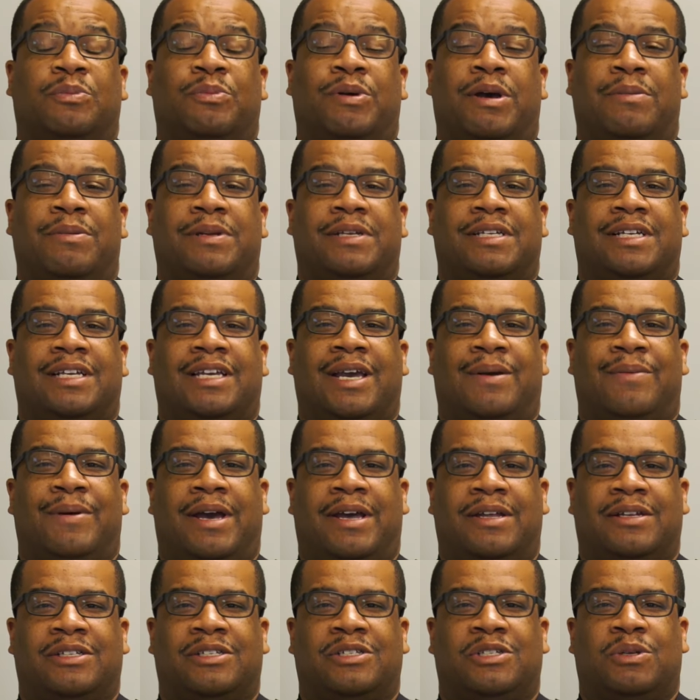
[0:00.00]
the public to come
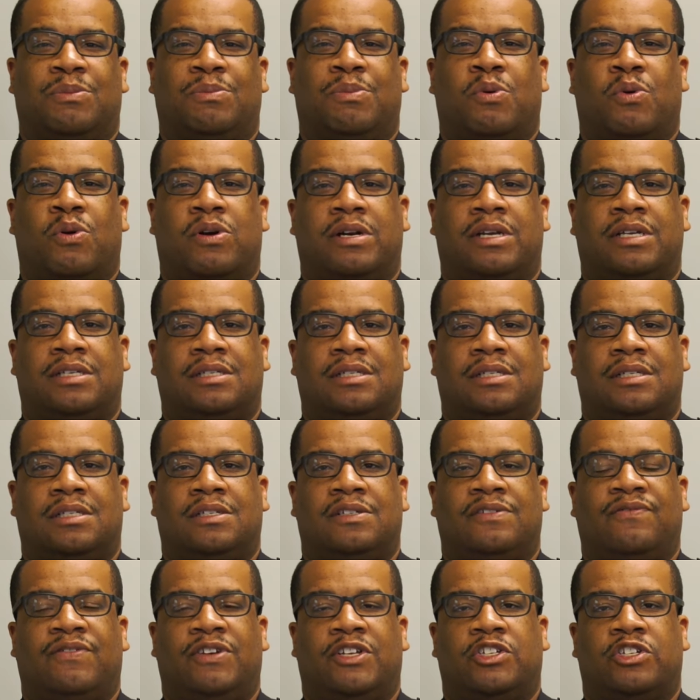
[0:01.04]
out and support us in
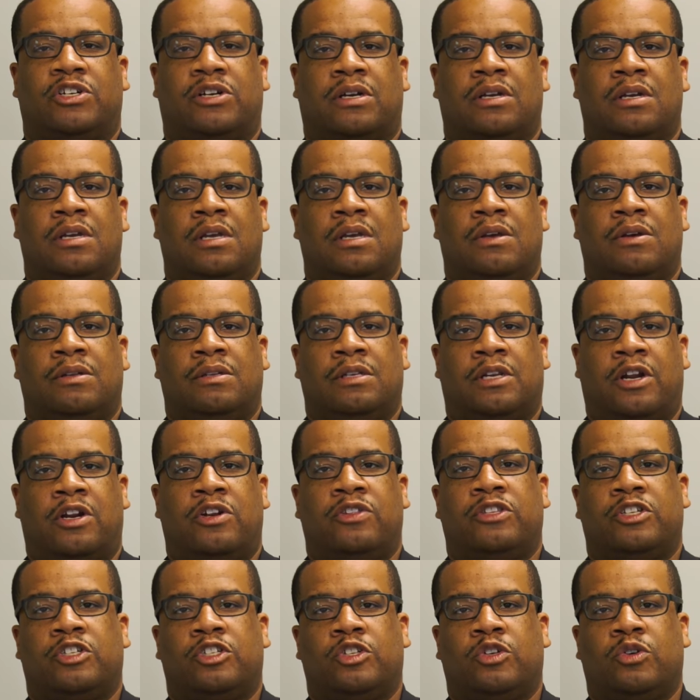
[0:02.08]
this venture.
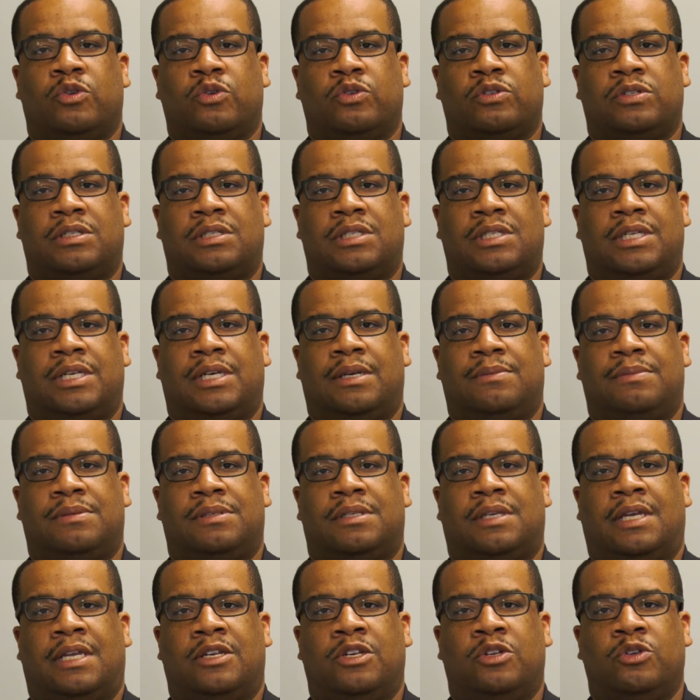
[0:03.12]
Learn the tools and
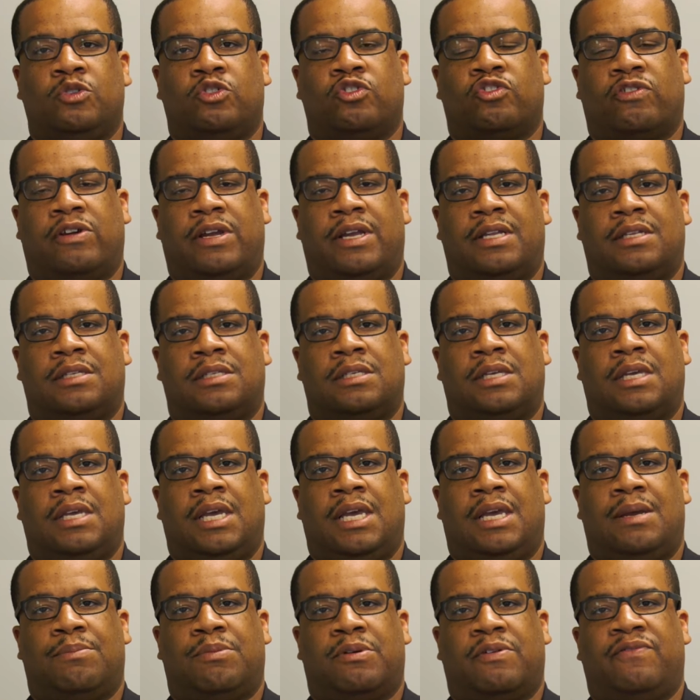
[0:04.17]
tips and new trends
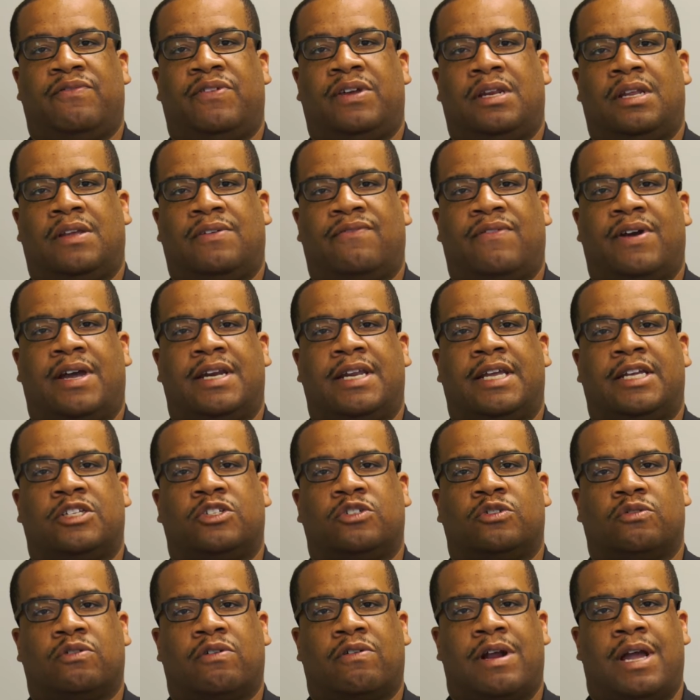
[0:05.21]
in preventing
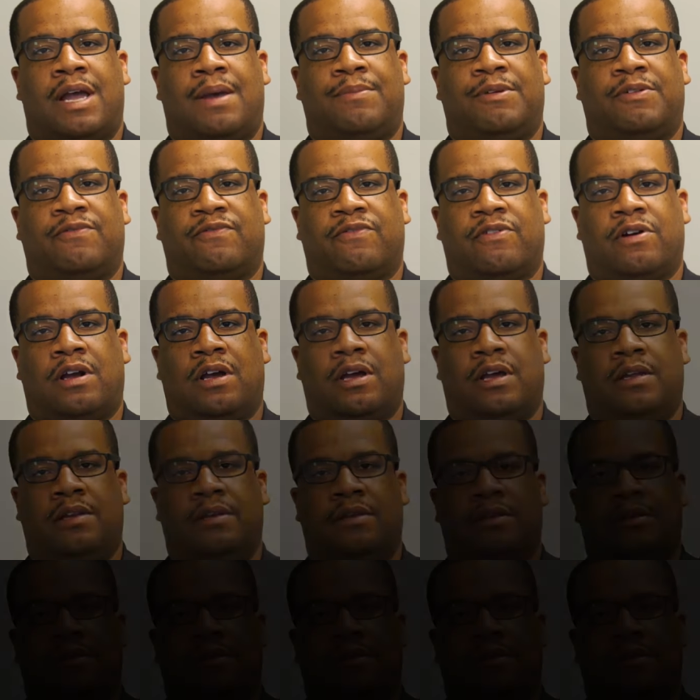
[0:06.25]
financial crime and fraud.